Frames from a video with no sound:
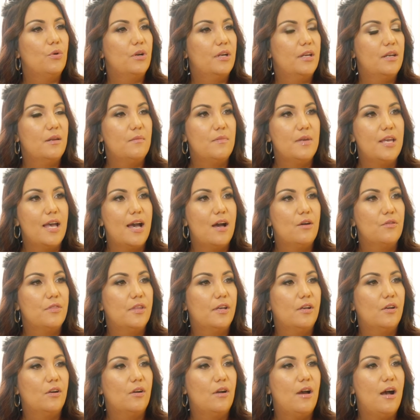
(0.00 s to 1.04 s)
We're going to be out
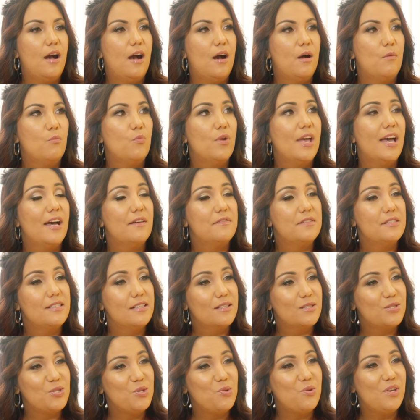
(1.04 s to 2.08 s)
there. We have
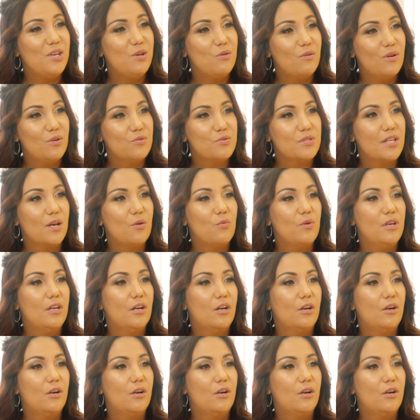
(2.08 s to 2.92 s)
6 new heroes that we